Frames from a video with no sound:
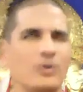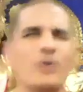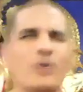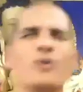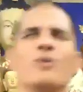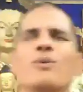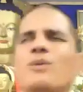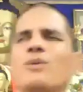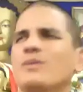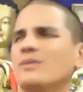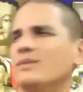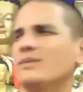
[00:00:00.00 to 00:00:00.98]
oh,
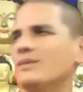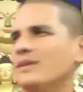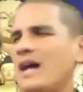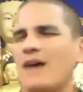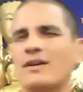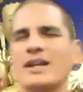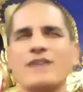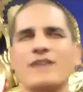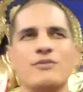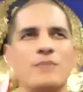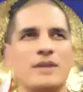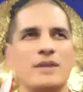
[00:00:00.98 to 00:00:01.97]
how can I
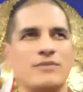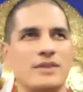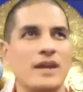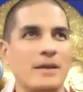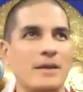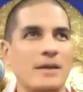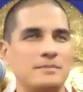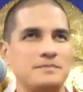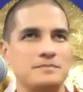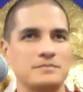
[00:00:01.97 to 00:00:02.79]
ever benefit them?